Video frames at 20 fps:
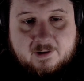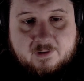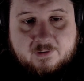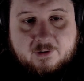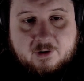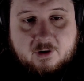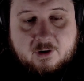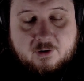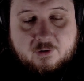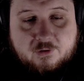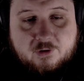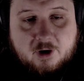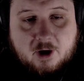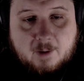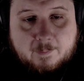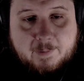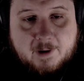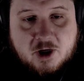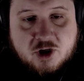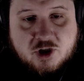considered an
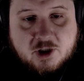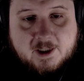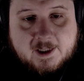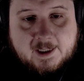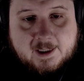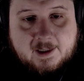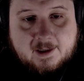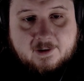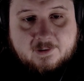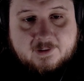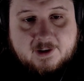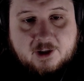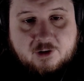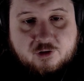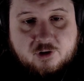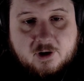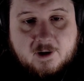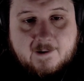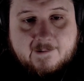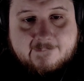assault, punching, kicking,
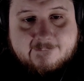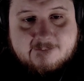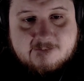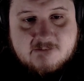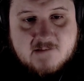etc.